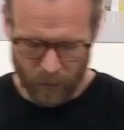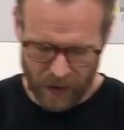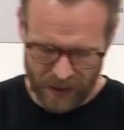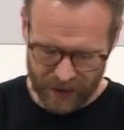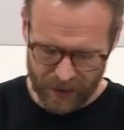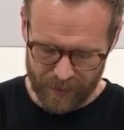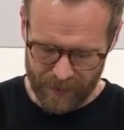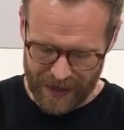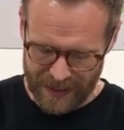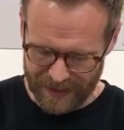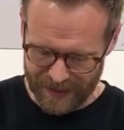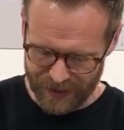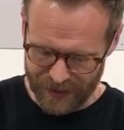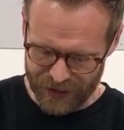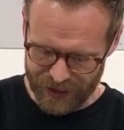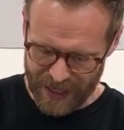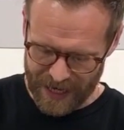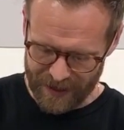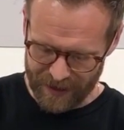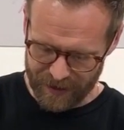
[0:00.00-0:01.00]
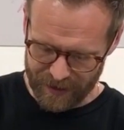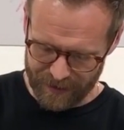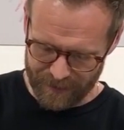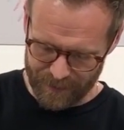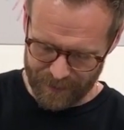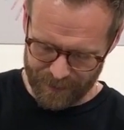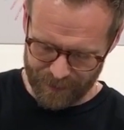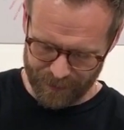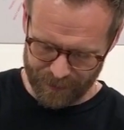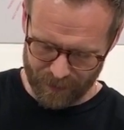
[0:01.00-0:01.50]
Welcome back to the
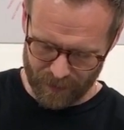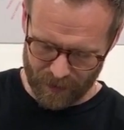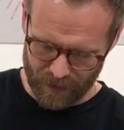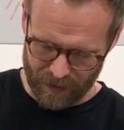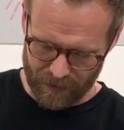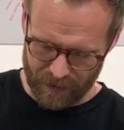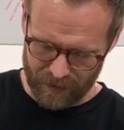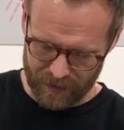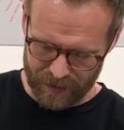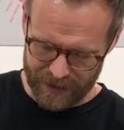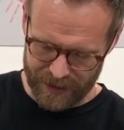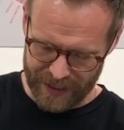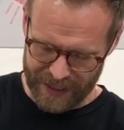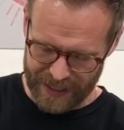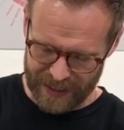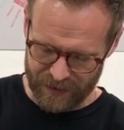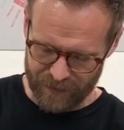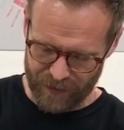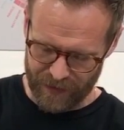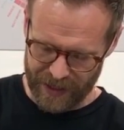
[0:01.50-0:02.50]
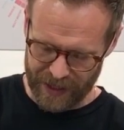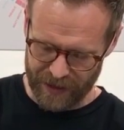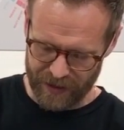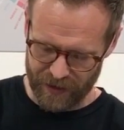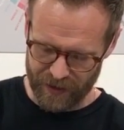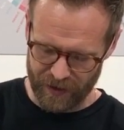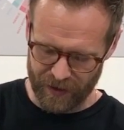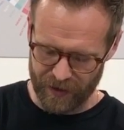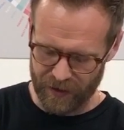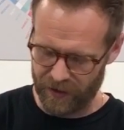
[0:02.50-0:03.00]
channel. Today's
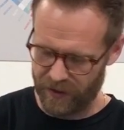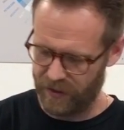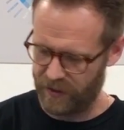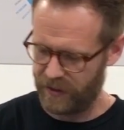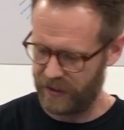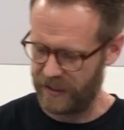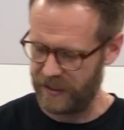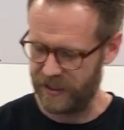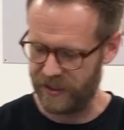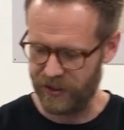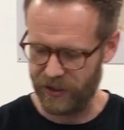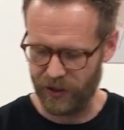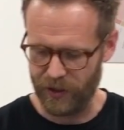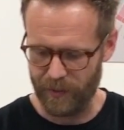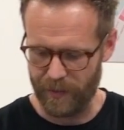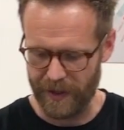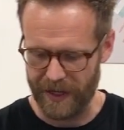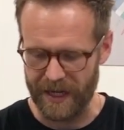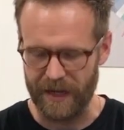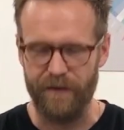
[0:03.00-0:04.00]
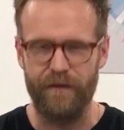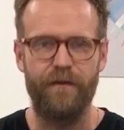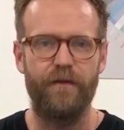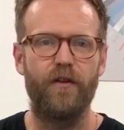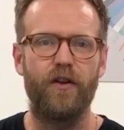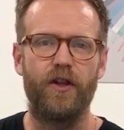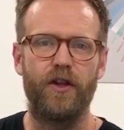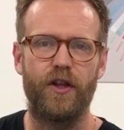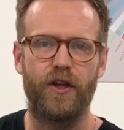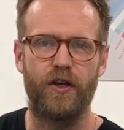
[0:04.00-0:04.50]
video is going to be
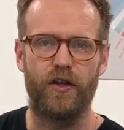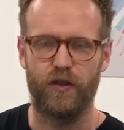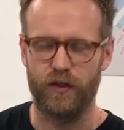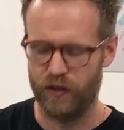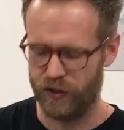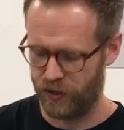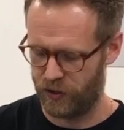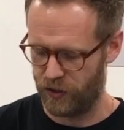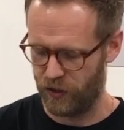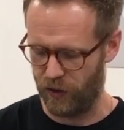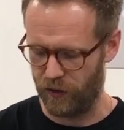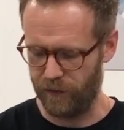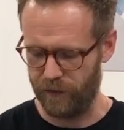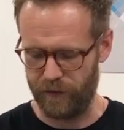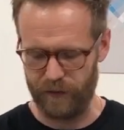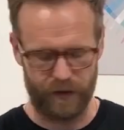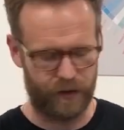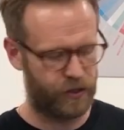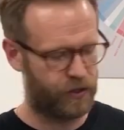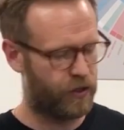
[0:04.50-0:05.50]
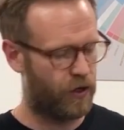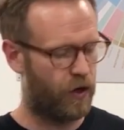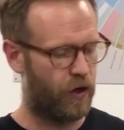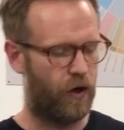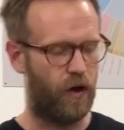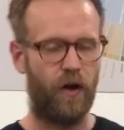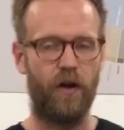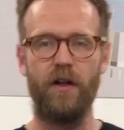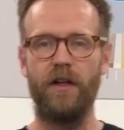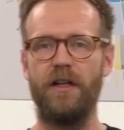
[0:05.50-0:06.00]
full of the good stuff.
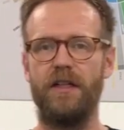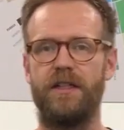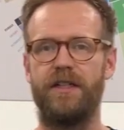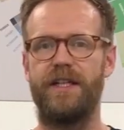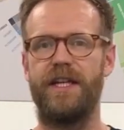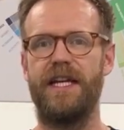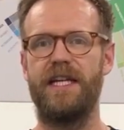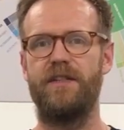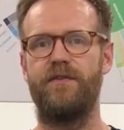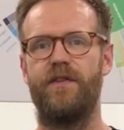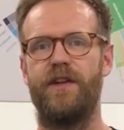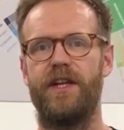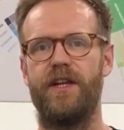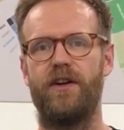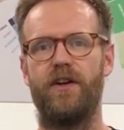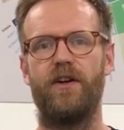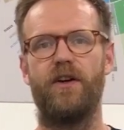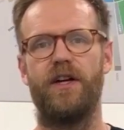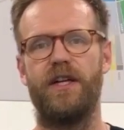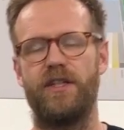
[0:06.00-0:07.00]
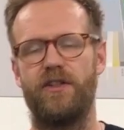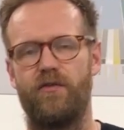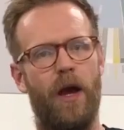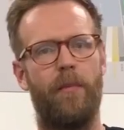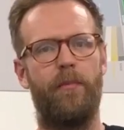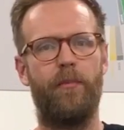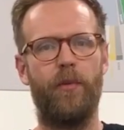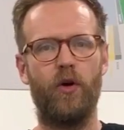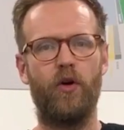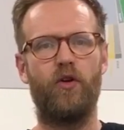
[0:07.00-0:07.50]
So today's video is a
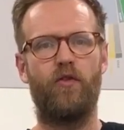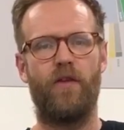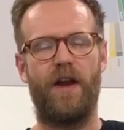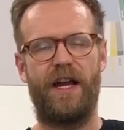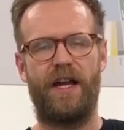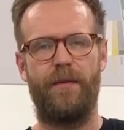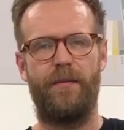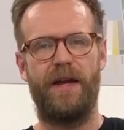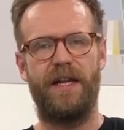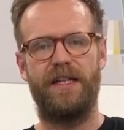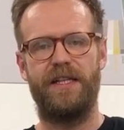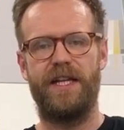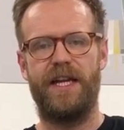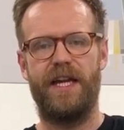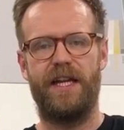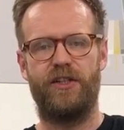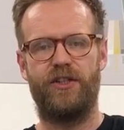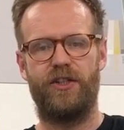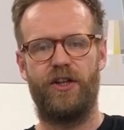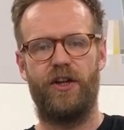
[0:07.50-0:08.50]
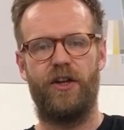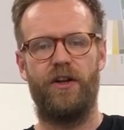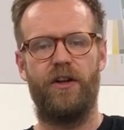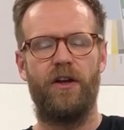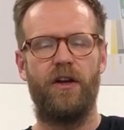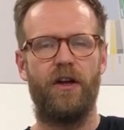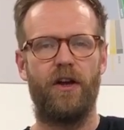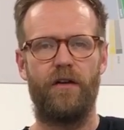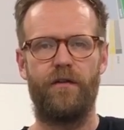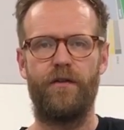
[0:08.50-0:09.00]
book recommendation
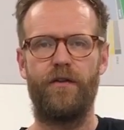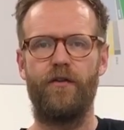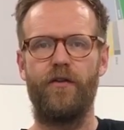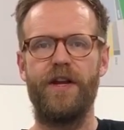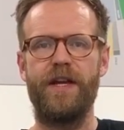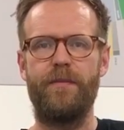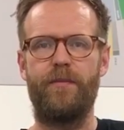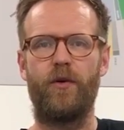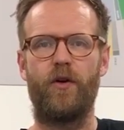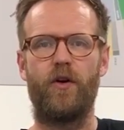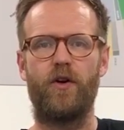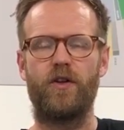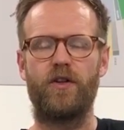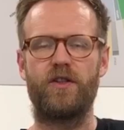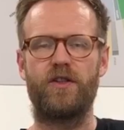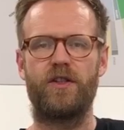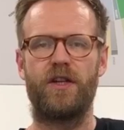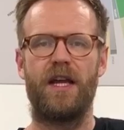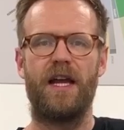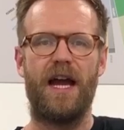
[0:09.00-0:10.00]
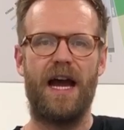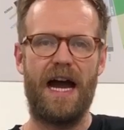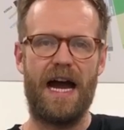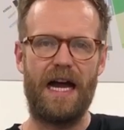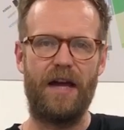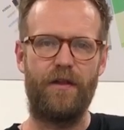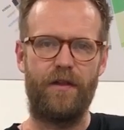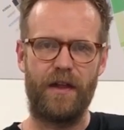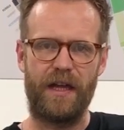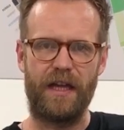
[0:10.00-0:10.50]
of 3 books
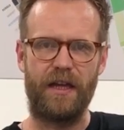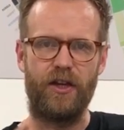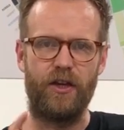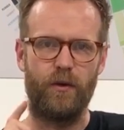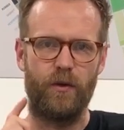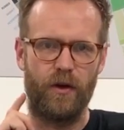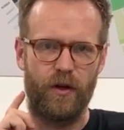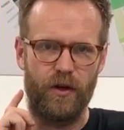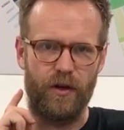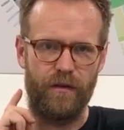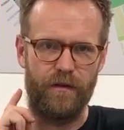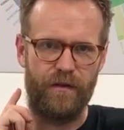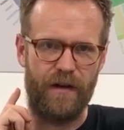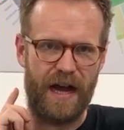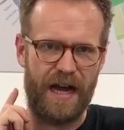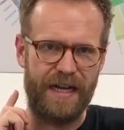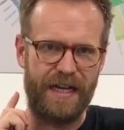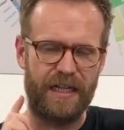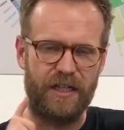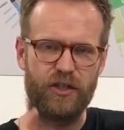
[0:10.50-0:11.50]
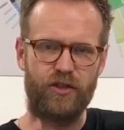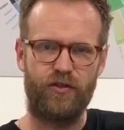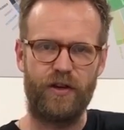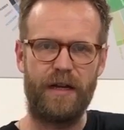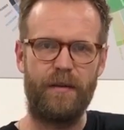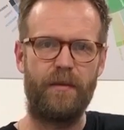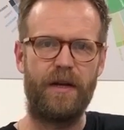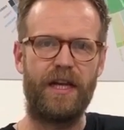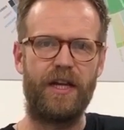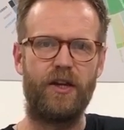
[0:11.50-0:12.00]
I think you are going to find
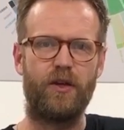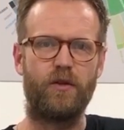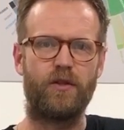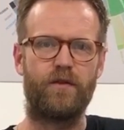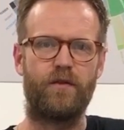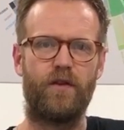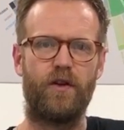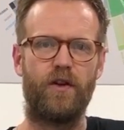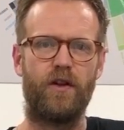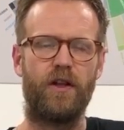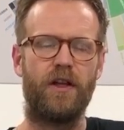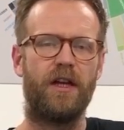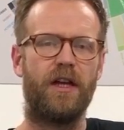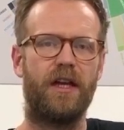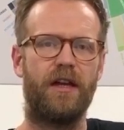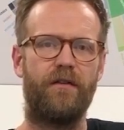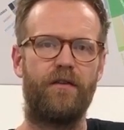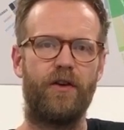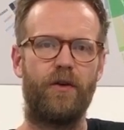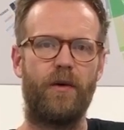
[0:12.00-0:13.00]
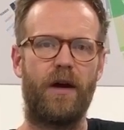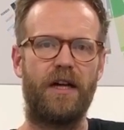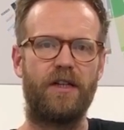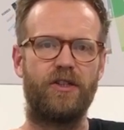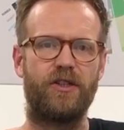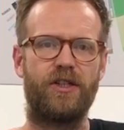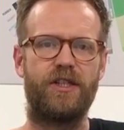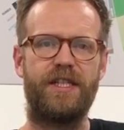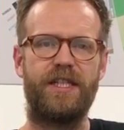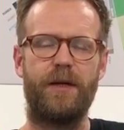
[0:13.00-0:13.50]
extremely useful if you are
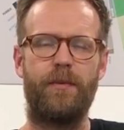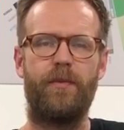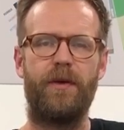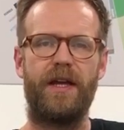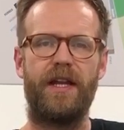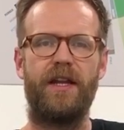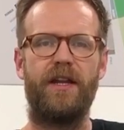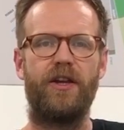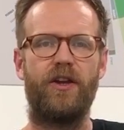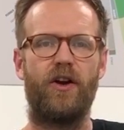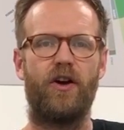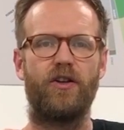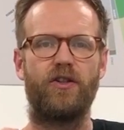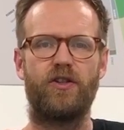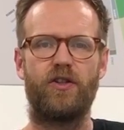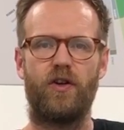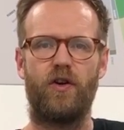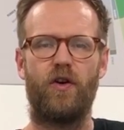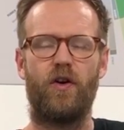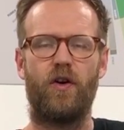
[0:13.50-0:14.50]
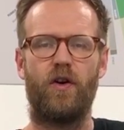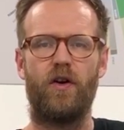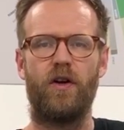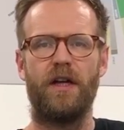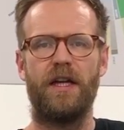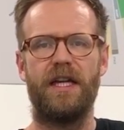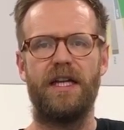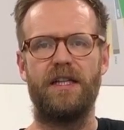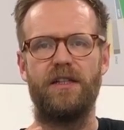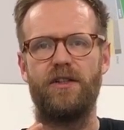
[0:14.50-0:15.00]
just dipping your toe
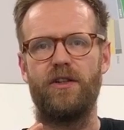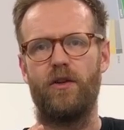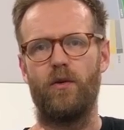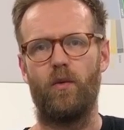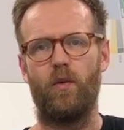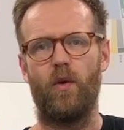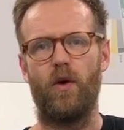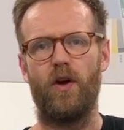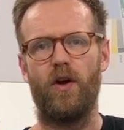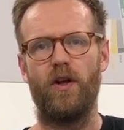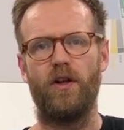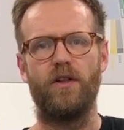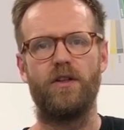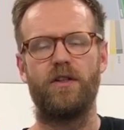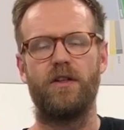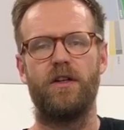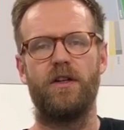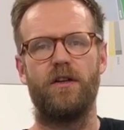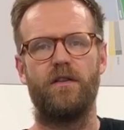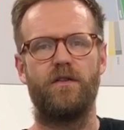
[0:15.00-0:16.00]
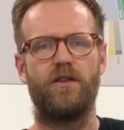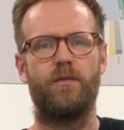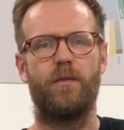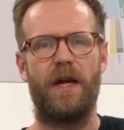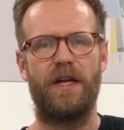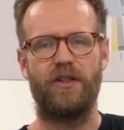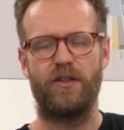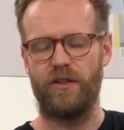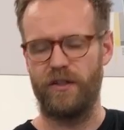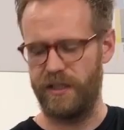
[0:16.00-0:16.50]
into the world of
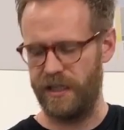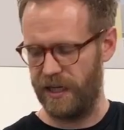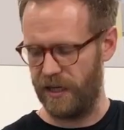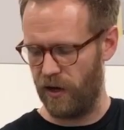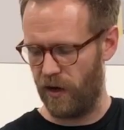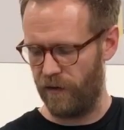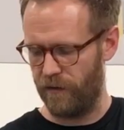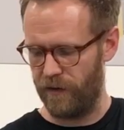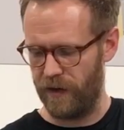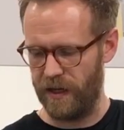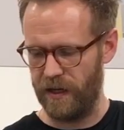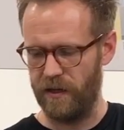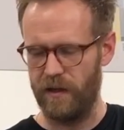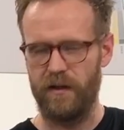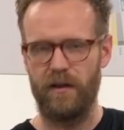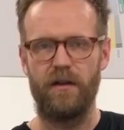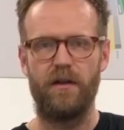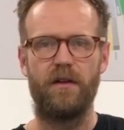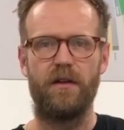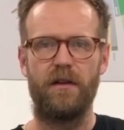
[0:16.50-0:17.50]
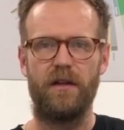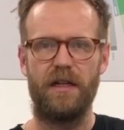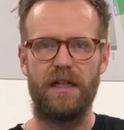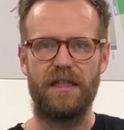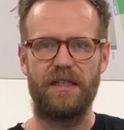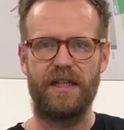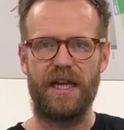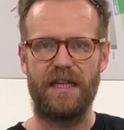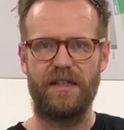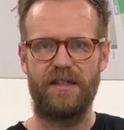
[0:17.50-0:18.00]
specialty coffee.
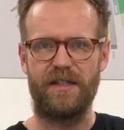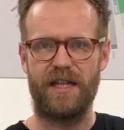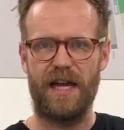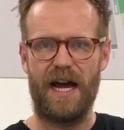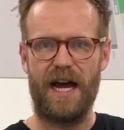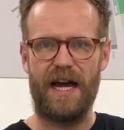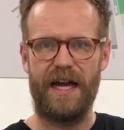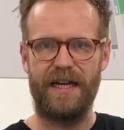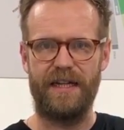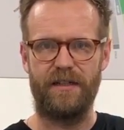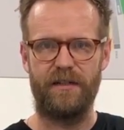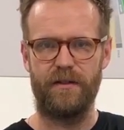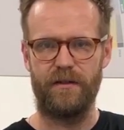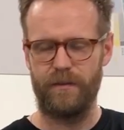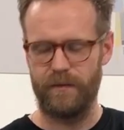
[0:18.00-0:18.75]
Let's get started.